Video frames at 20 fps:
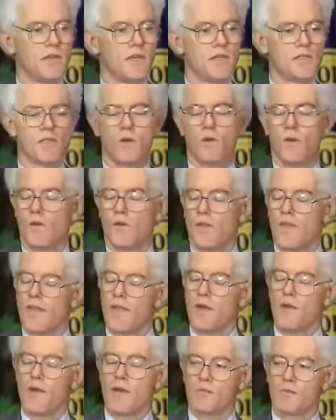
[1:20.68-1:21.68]
So
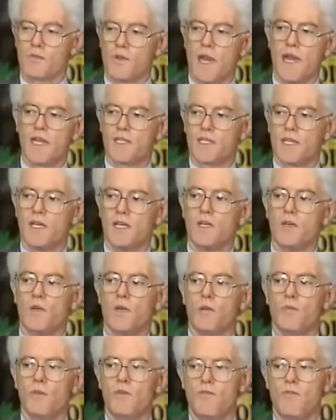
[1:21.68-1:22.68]
what I'm trying to tell you,
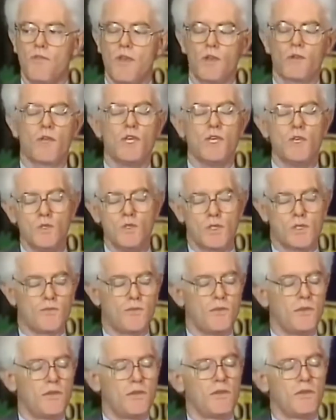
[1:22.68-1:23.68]
it would be very
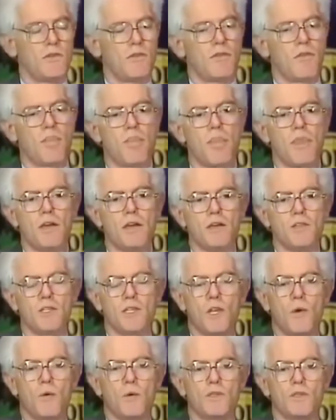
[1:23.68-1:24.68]
useful
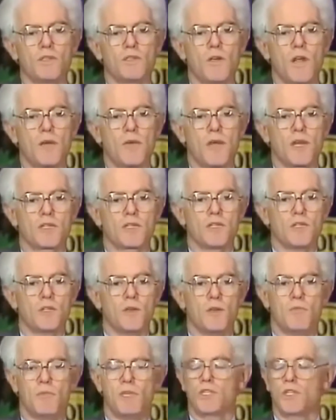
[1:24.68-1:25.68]
to know what the stock market is going to
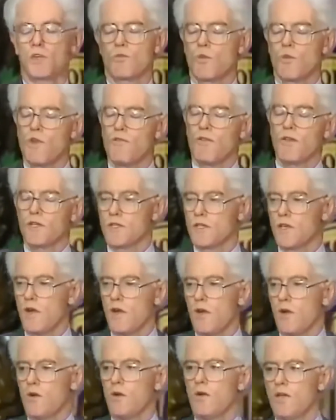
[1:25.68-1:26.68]
do. It would be terrific to
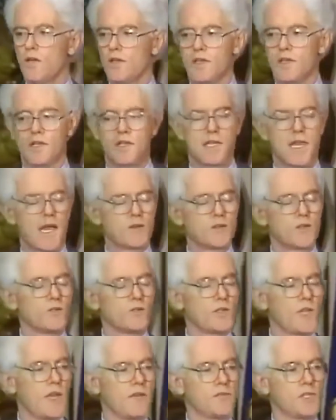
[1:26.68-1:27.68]
know that the Dow
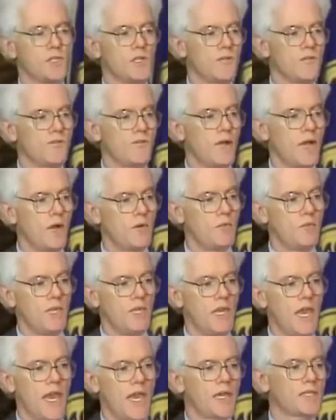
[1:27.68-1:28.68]
Jones average a year from now would
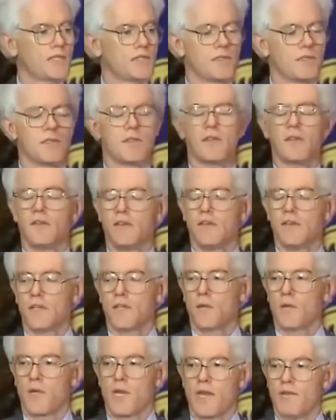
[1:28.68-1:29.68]
be X,
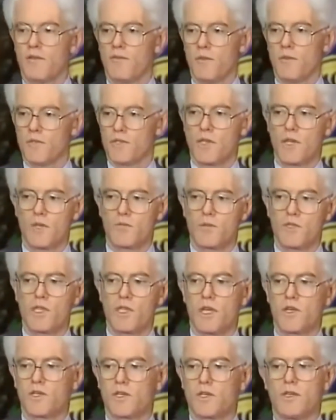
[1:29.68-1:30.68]
that we're going to have a full-scale
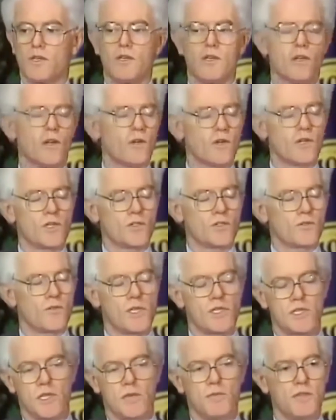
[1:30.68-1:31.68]
recession, or interest
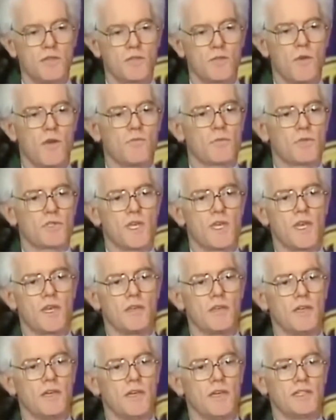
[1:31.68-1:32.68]
rates are going to be
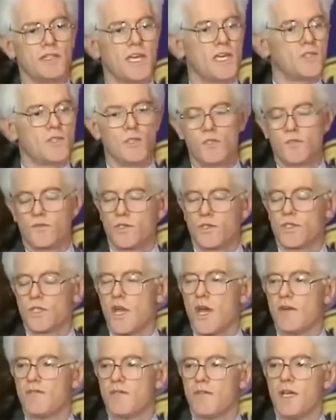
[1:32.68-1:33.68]
12%. That's useful
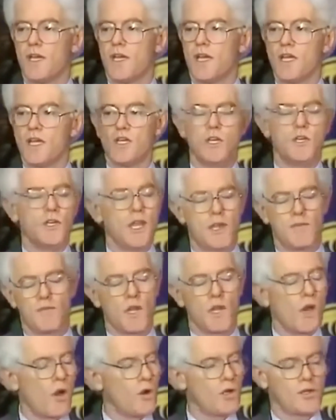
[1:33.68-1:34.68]
stuff. You never
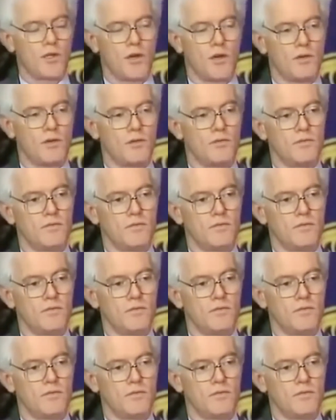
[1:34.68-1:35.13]
know it, though.